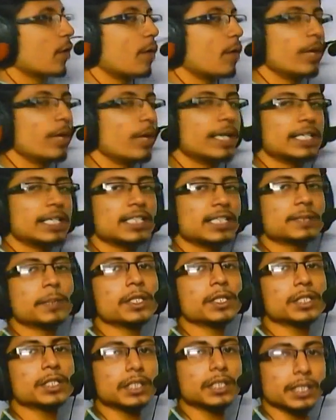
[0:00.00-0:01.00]
from where
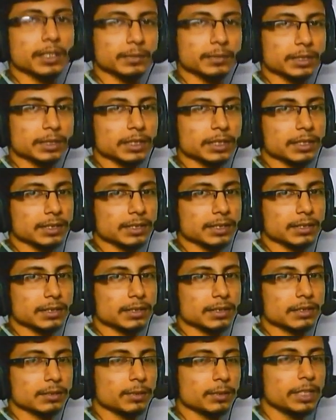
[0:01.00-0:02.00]
dispersion comes in
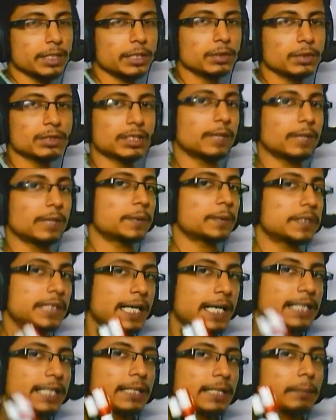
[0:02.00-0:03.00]
we need to
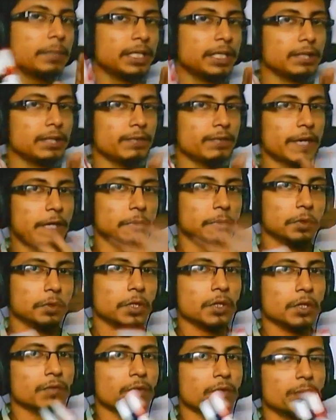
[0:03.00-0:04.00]
subtract the mean value
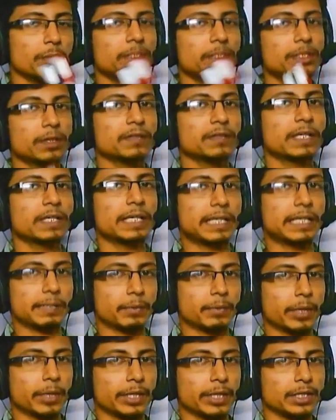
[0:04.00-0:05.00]
from each of the data
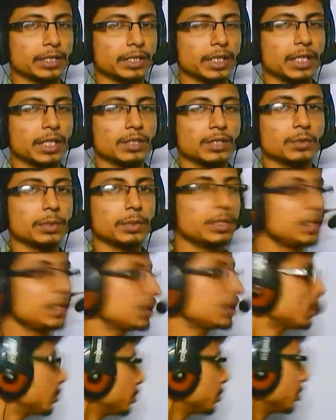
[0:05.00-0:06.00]
points so we
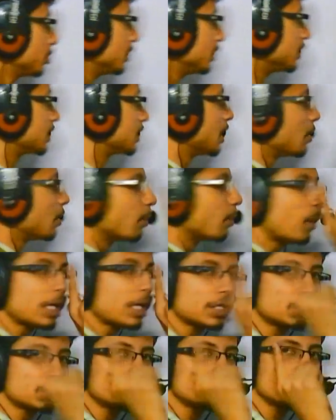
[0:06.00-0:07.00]
need to do this
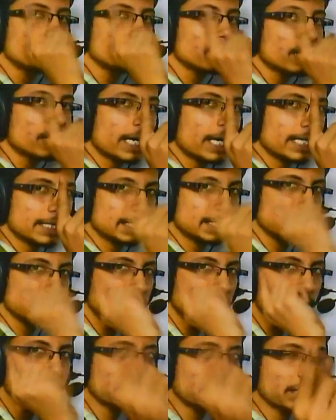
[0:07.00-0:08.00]
once you memorize
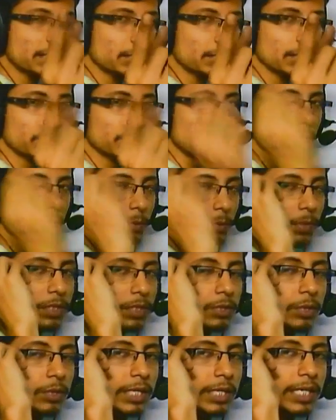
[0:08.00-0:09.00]
this particular part
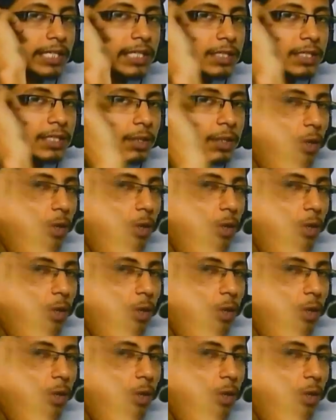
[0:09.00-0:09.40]
once you get this